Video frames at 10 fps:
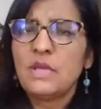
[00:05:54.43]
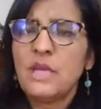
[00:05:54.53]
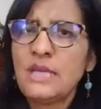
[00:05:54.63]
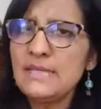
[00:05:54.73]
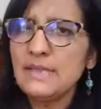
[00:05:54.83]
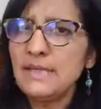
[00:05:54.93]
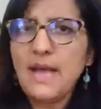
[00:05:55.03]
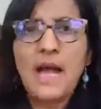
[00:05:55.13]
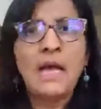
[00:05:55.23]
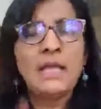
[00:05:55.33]
He said,
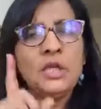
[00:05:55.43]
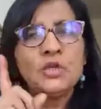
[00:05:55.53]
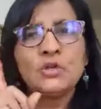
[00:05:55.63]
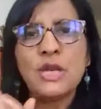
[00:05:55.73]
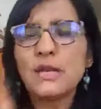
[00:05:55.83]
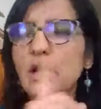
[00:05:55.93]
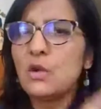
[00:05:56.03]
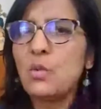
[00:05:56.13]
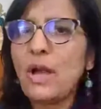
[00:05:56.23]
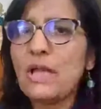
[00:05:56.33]
"I need to take
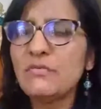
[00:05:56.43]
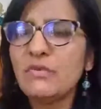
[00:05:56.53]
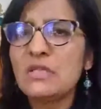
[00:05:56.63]
advice for